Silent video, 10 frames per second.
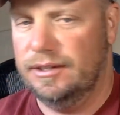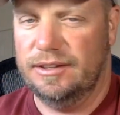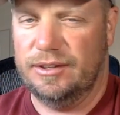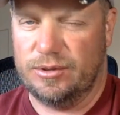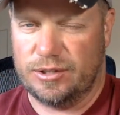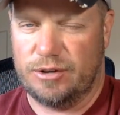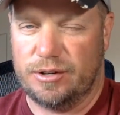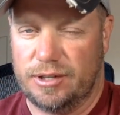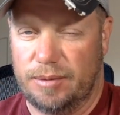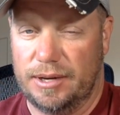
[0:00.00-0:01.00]
those
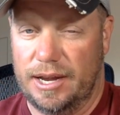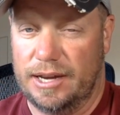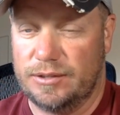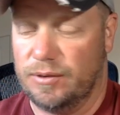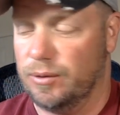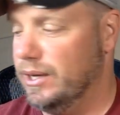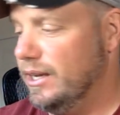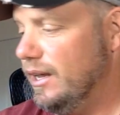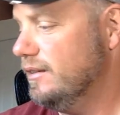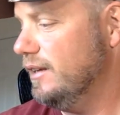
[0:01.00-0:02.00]
country club guys over the
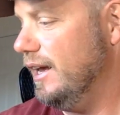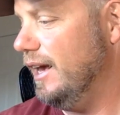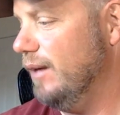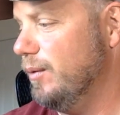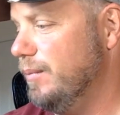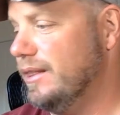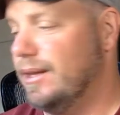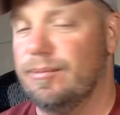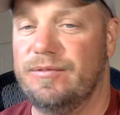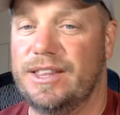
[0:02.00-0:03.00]
weekend, and we beat
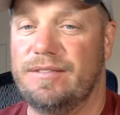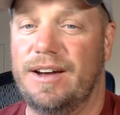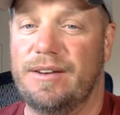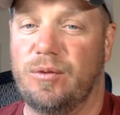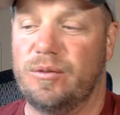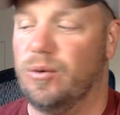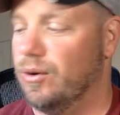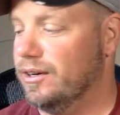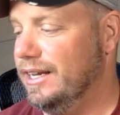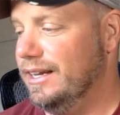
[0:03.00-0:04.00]
them
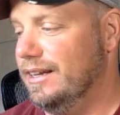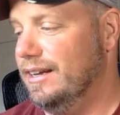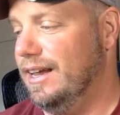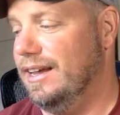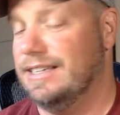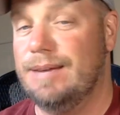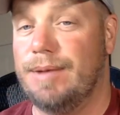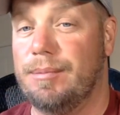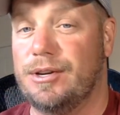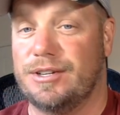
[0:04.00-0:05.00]
55-44 in a team
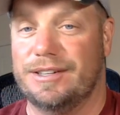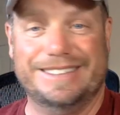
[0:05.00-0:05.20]
competition.